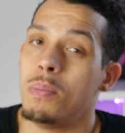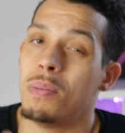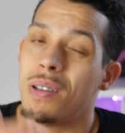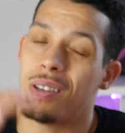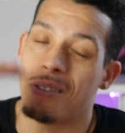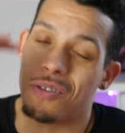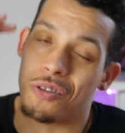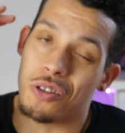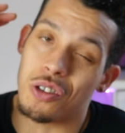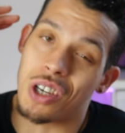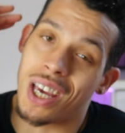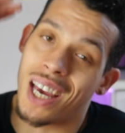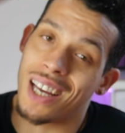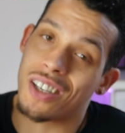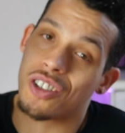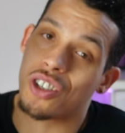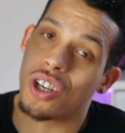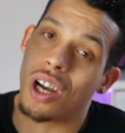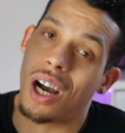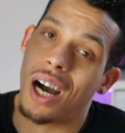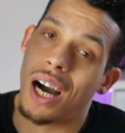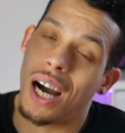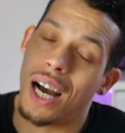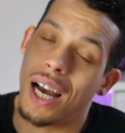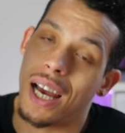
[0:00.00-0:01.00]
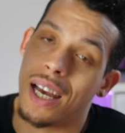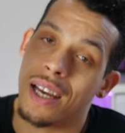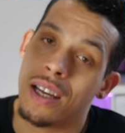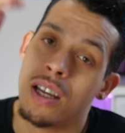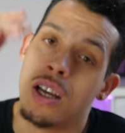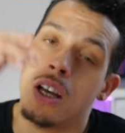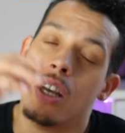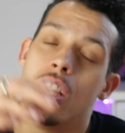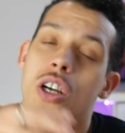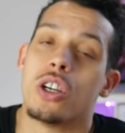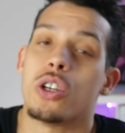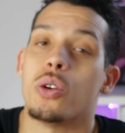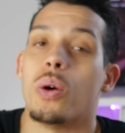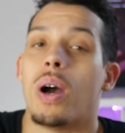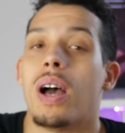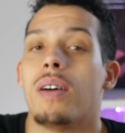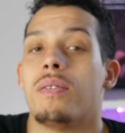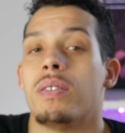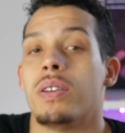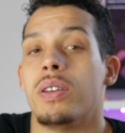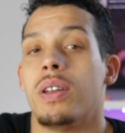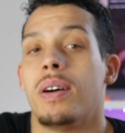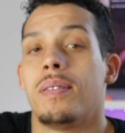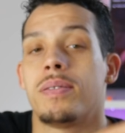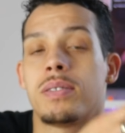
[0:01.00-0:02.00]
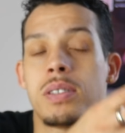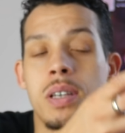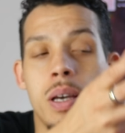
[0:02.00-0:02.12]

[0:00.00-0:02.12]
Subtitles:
and if you catch it high, you'll have enough